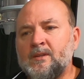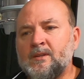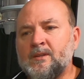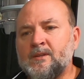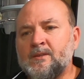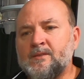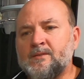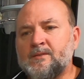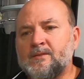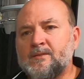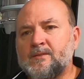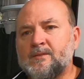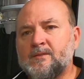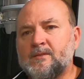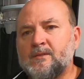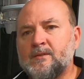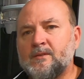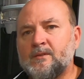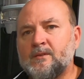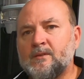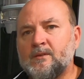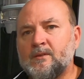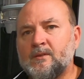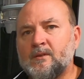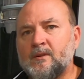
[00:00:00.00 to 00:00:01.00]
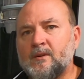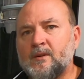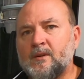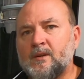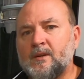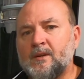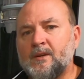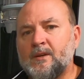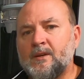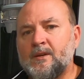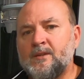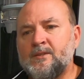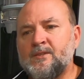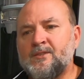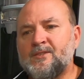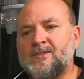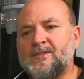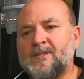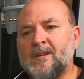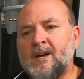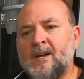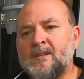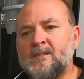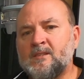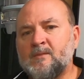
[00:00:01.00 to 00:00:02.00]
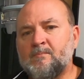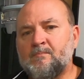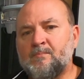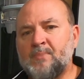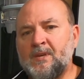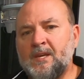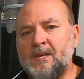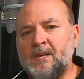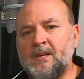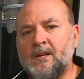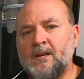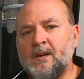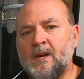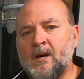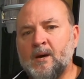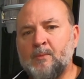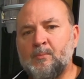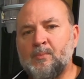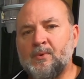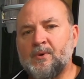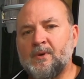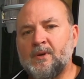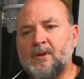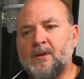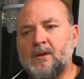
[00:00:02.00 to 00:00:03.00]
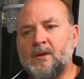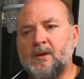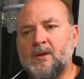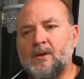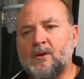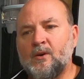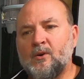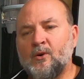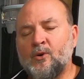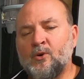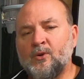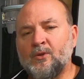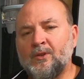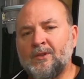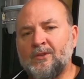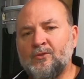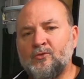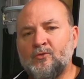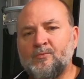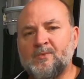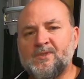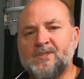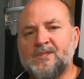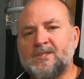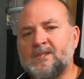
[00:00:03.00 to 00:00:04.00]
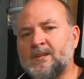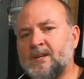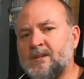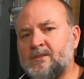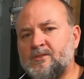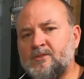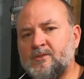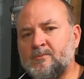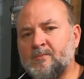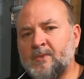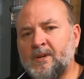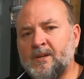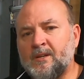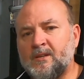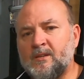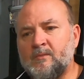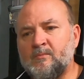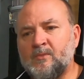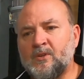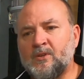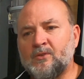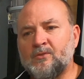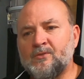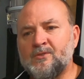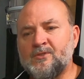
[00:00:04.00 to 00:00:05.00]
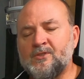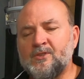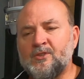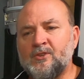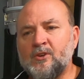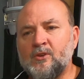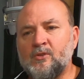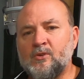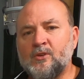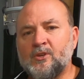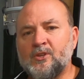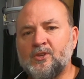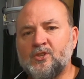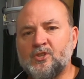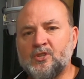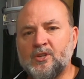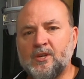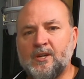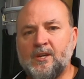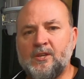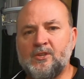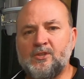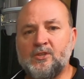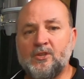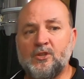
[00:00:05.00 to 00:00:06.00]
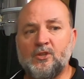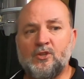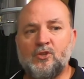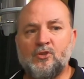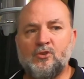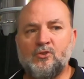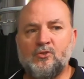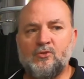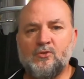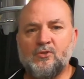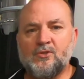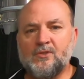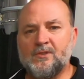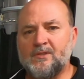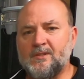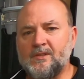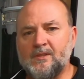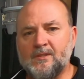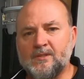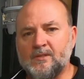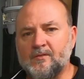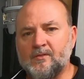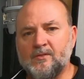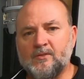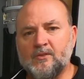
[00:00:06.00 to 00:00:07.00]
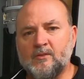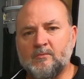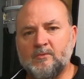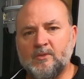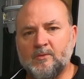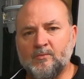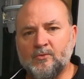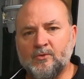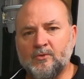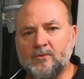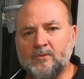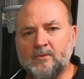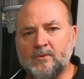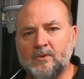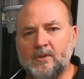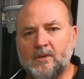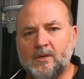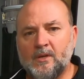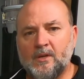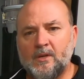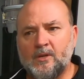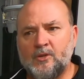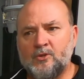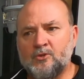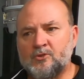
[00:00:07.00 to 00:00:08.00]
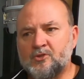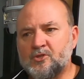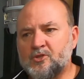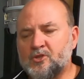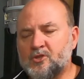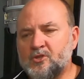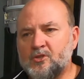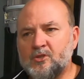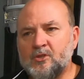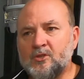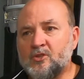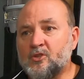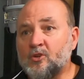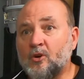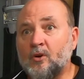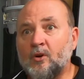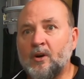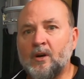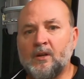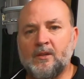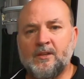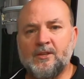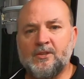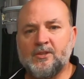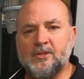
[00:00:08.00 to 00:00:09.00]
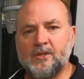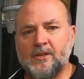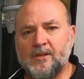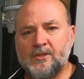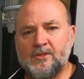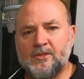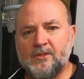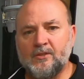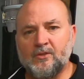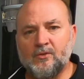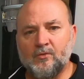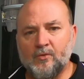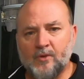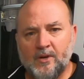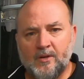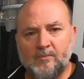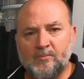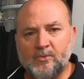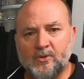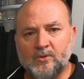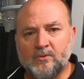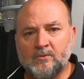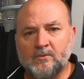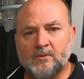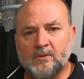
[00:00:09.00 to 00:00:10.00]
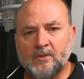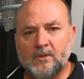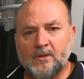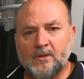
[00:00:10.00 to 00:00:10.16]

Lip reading: is you start to pick up on little mistakes you're making because you're no longer changing huge things every time you brew. You're not entirely changing the grain bill.